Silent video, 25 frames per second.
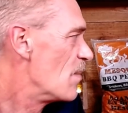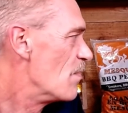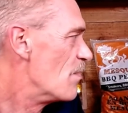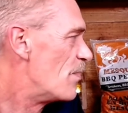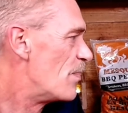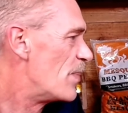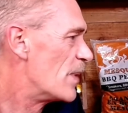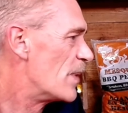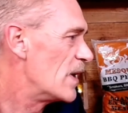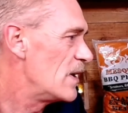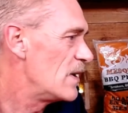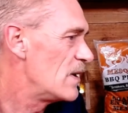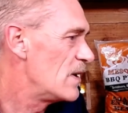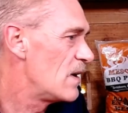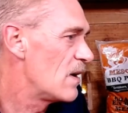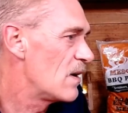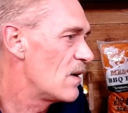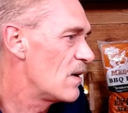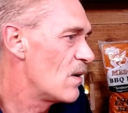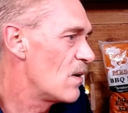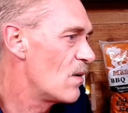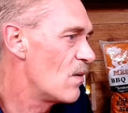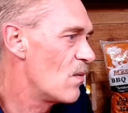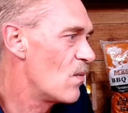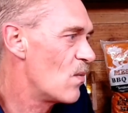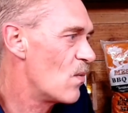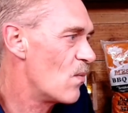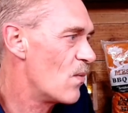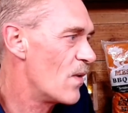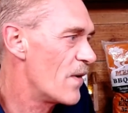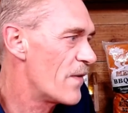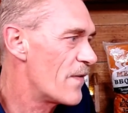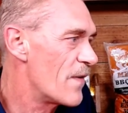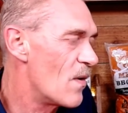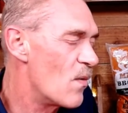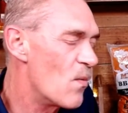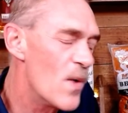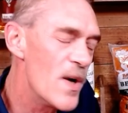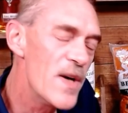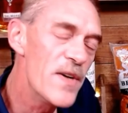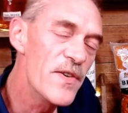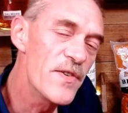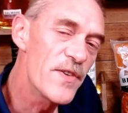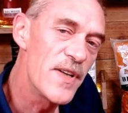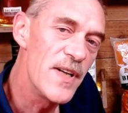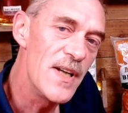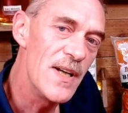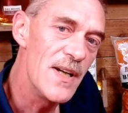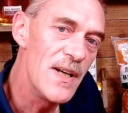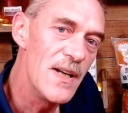But with a
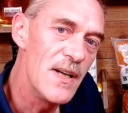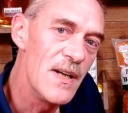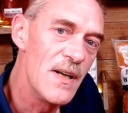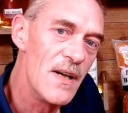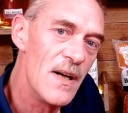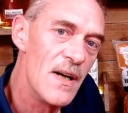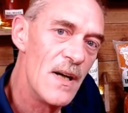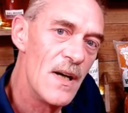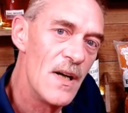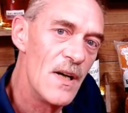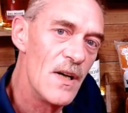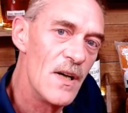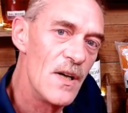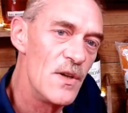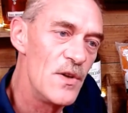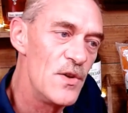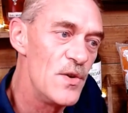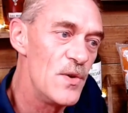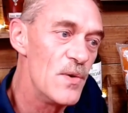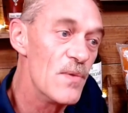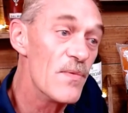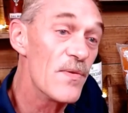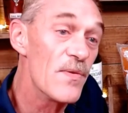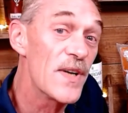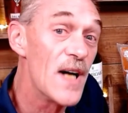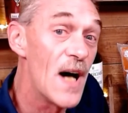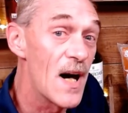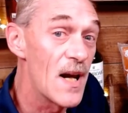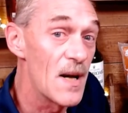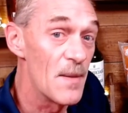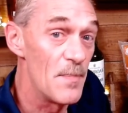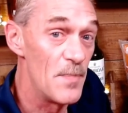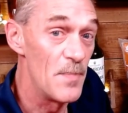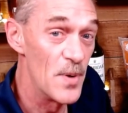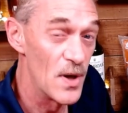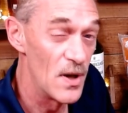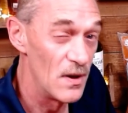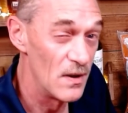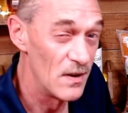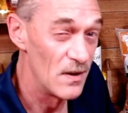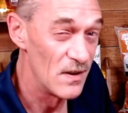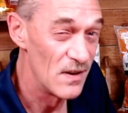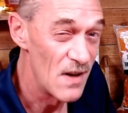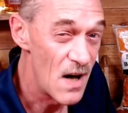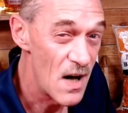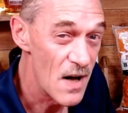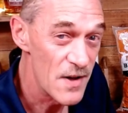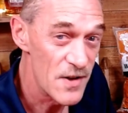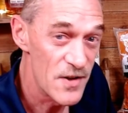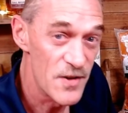whiskey, you've got to put a
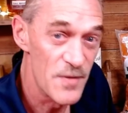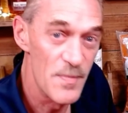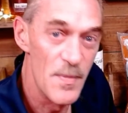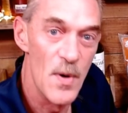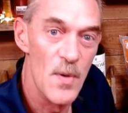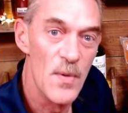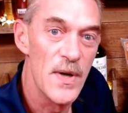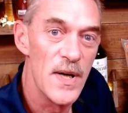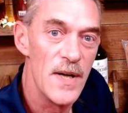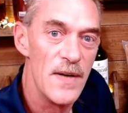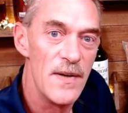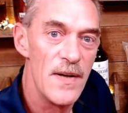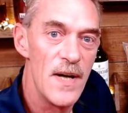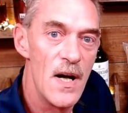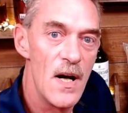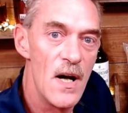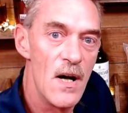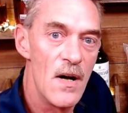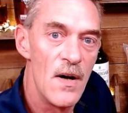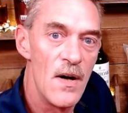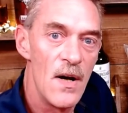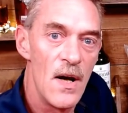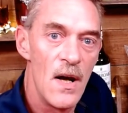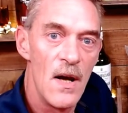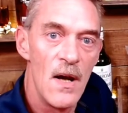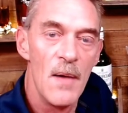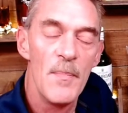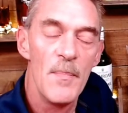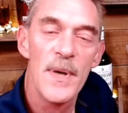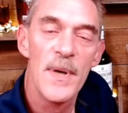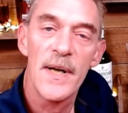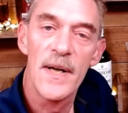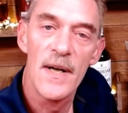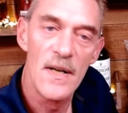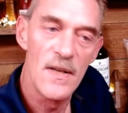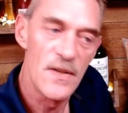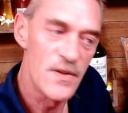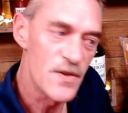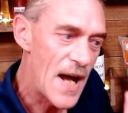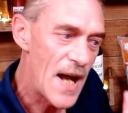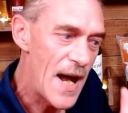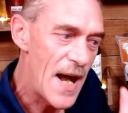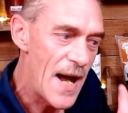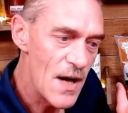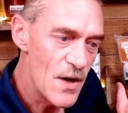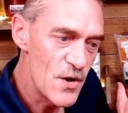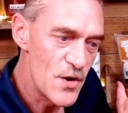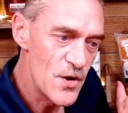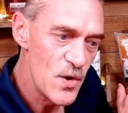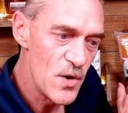lot of smoke in there, because
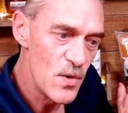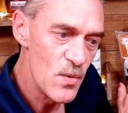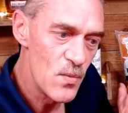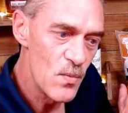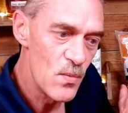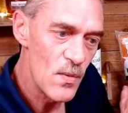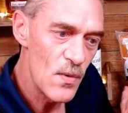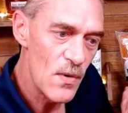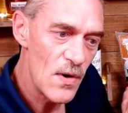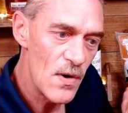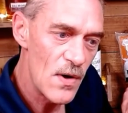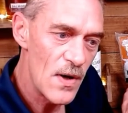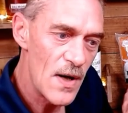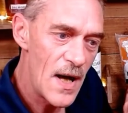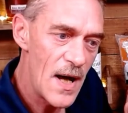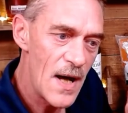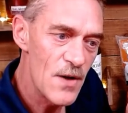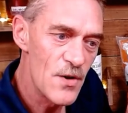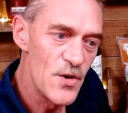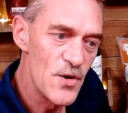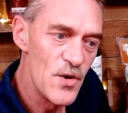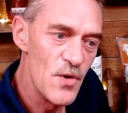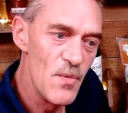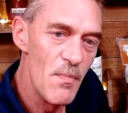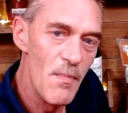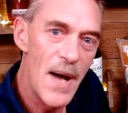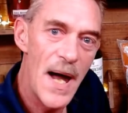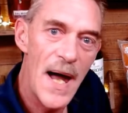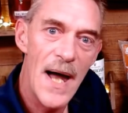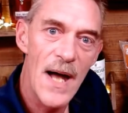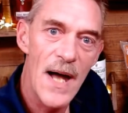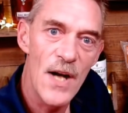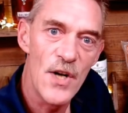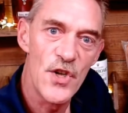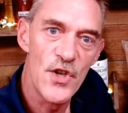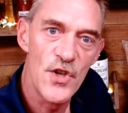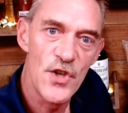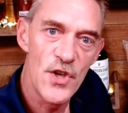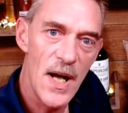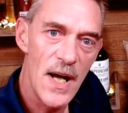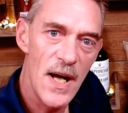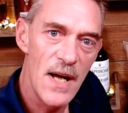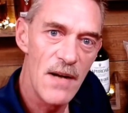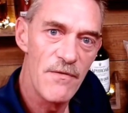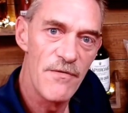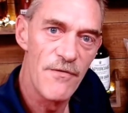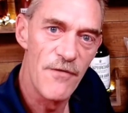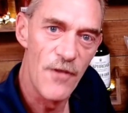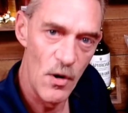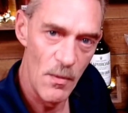as you mash and
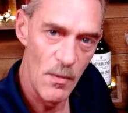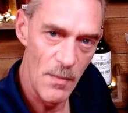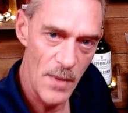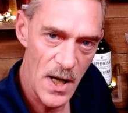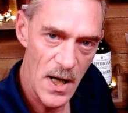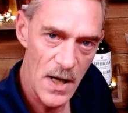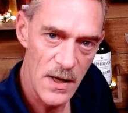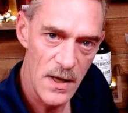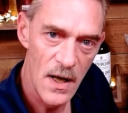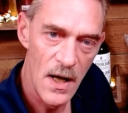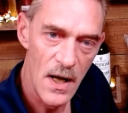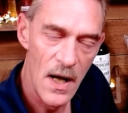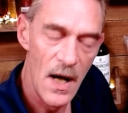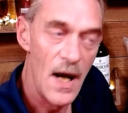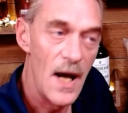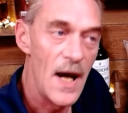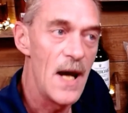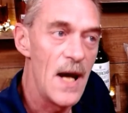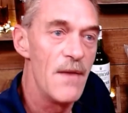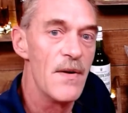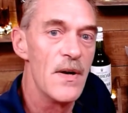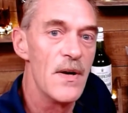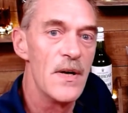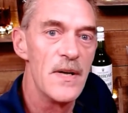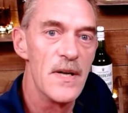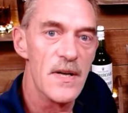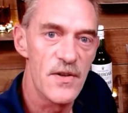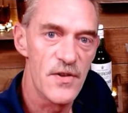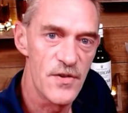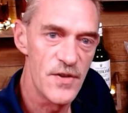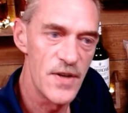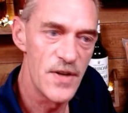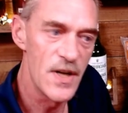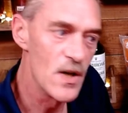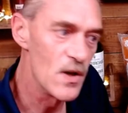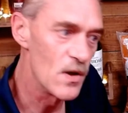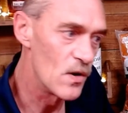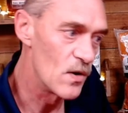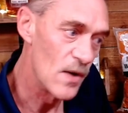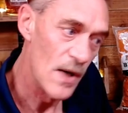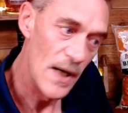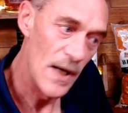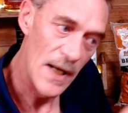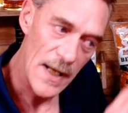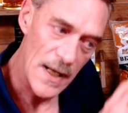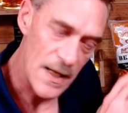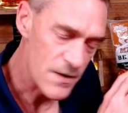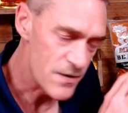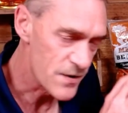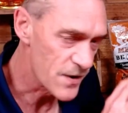ferment and then distill,
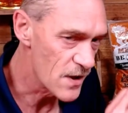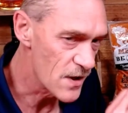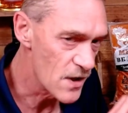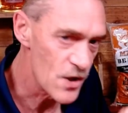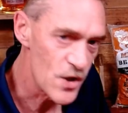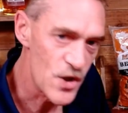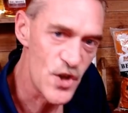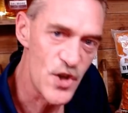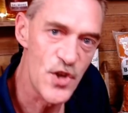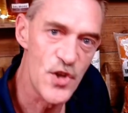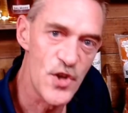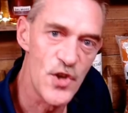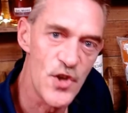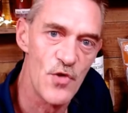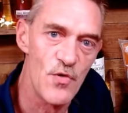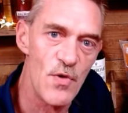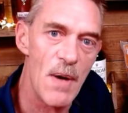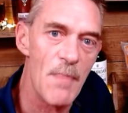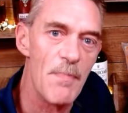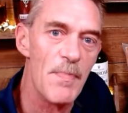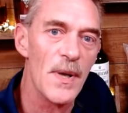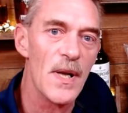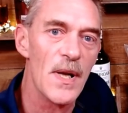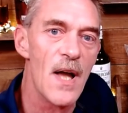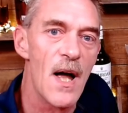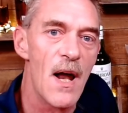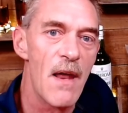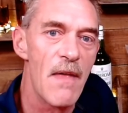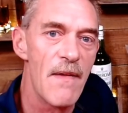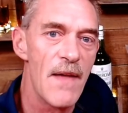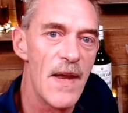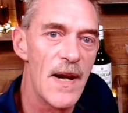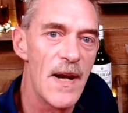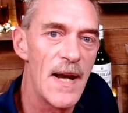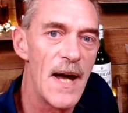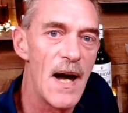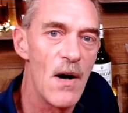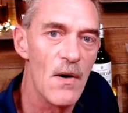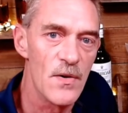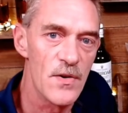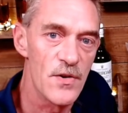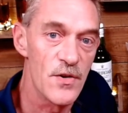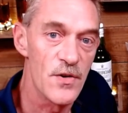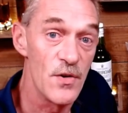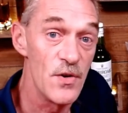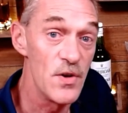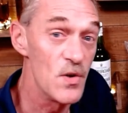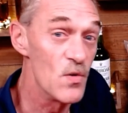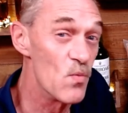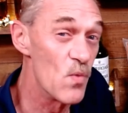it's going to strip a lot of that out. So
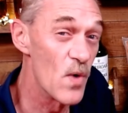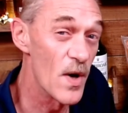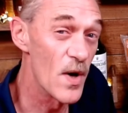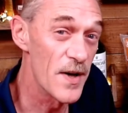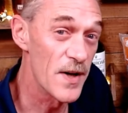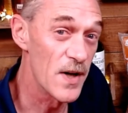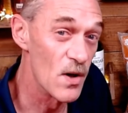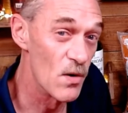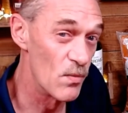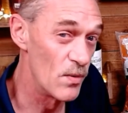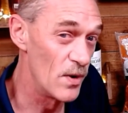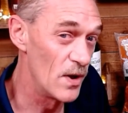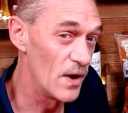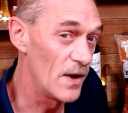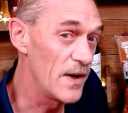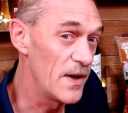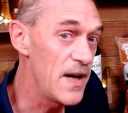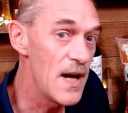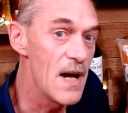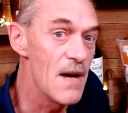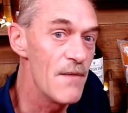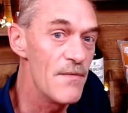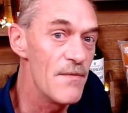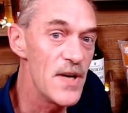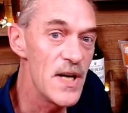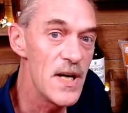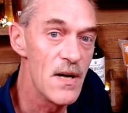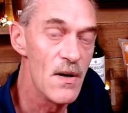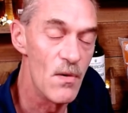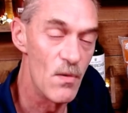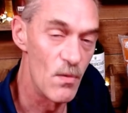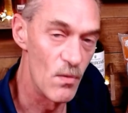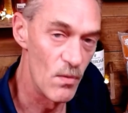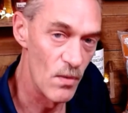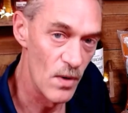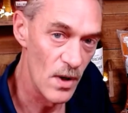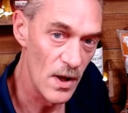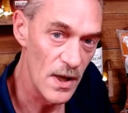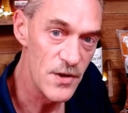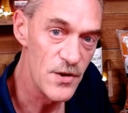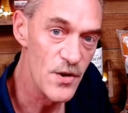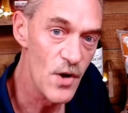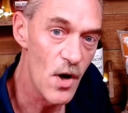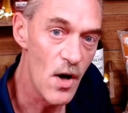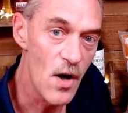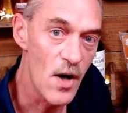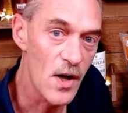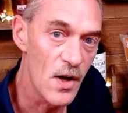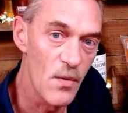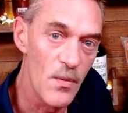you want to go really heavy, really
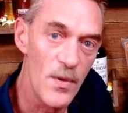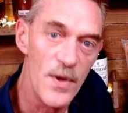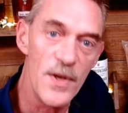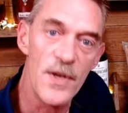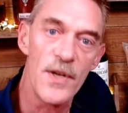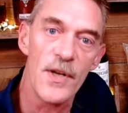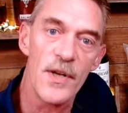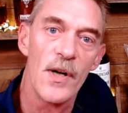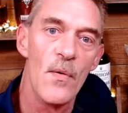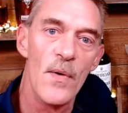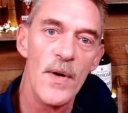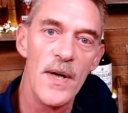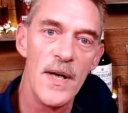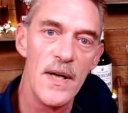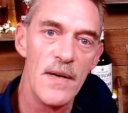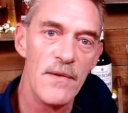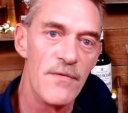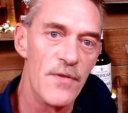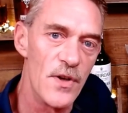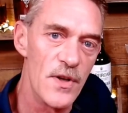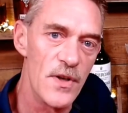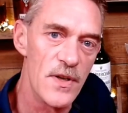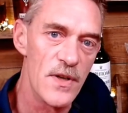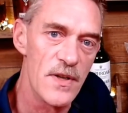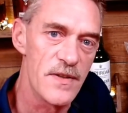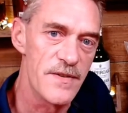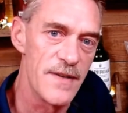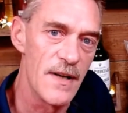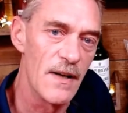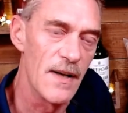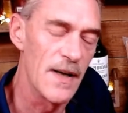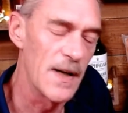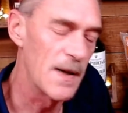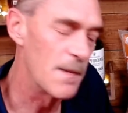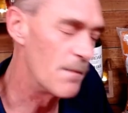dark when you're going in for distilling.